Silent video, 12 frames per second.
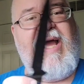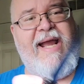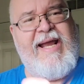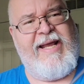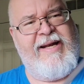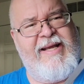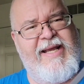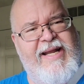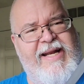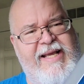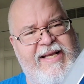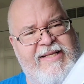And
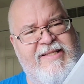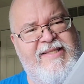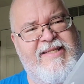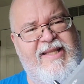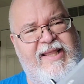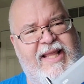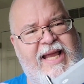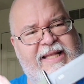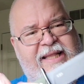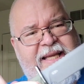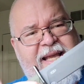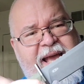it is
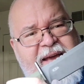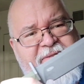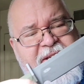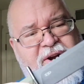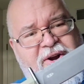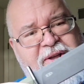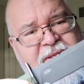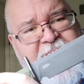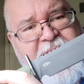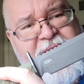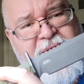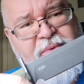slightly heavier
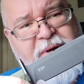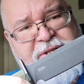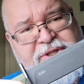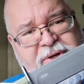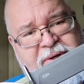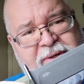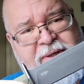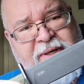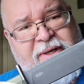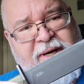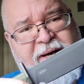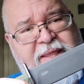than the original.
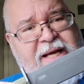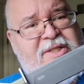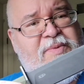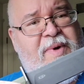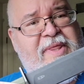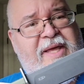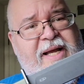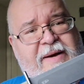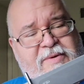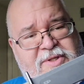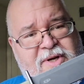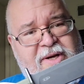That's one thing I
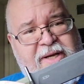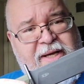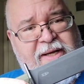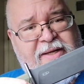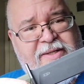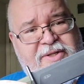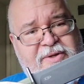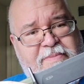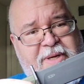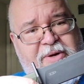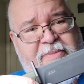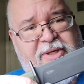was talking to
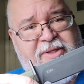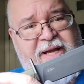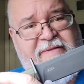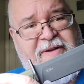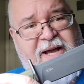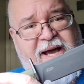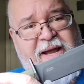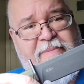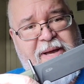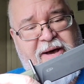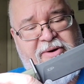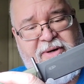Peterbilt Knife Guy
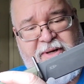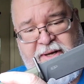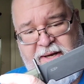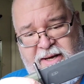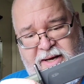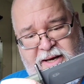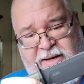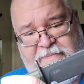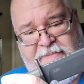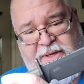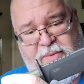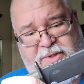about.
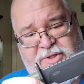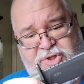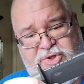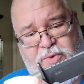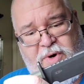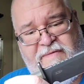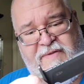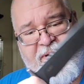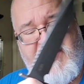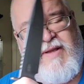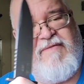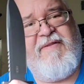He wasn't sure if
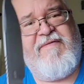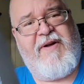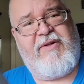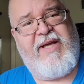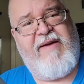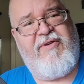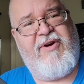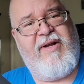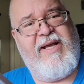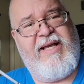it felt heavier.